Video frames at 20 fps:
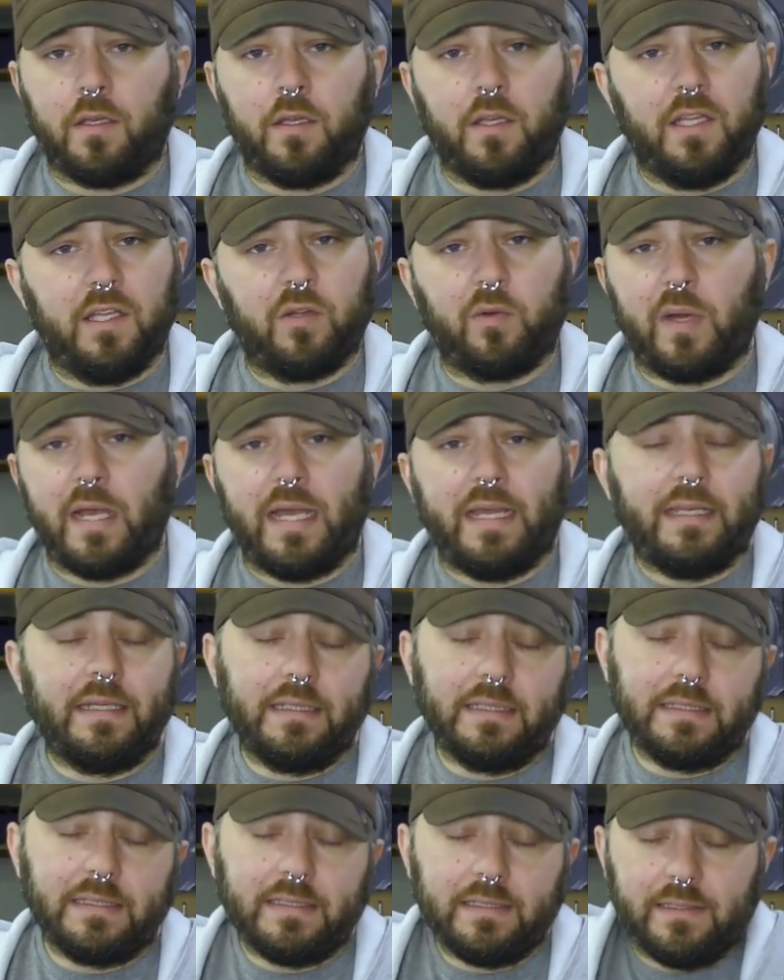either way,
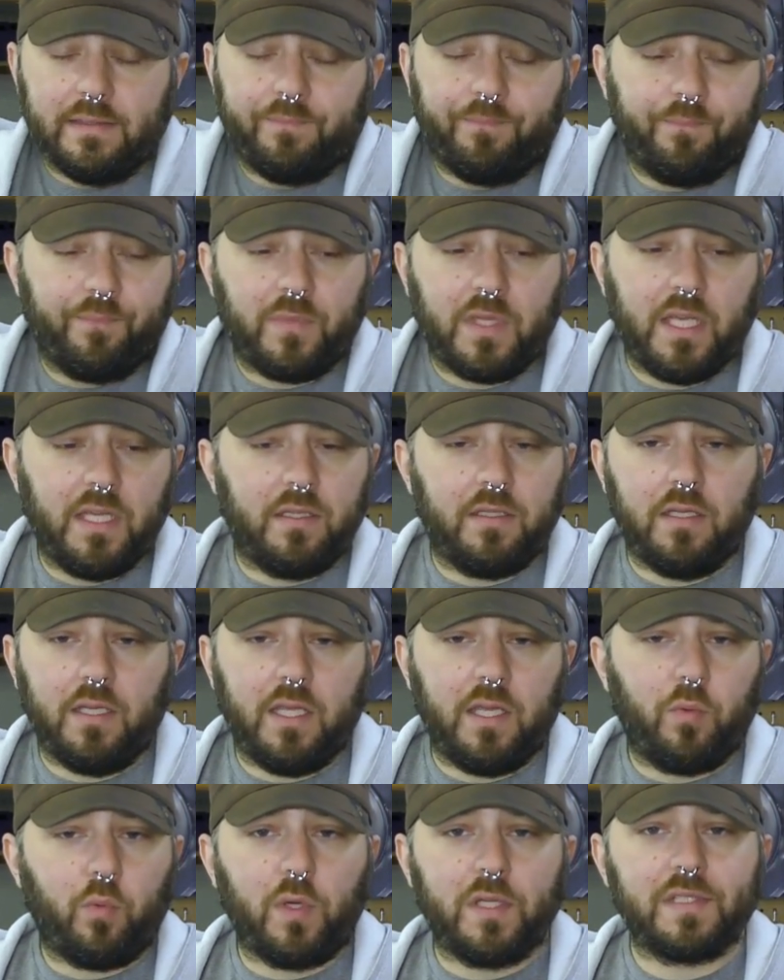
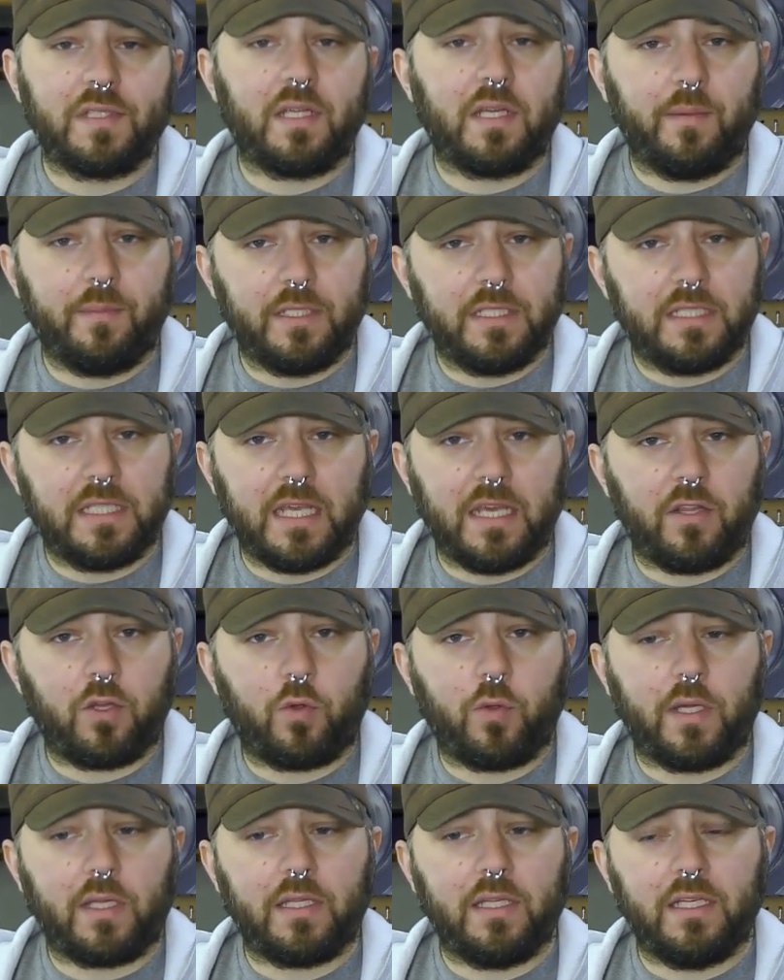it wasn't coming together
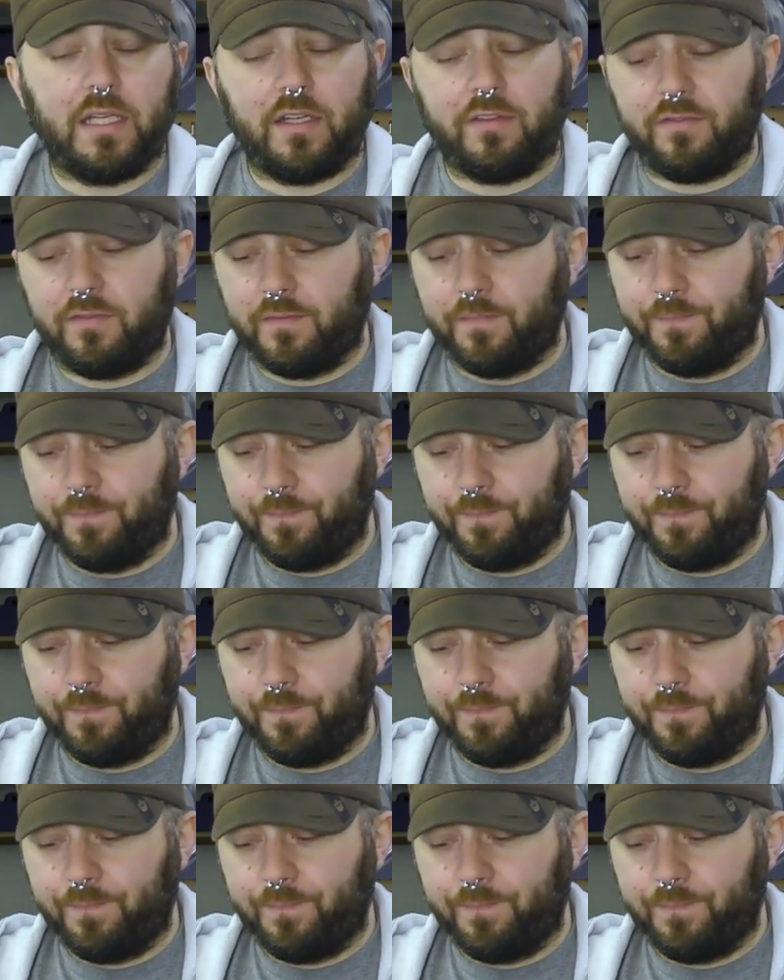quickly enough.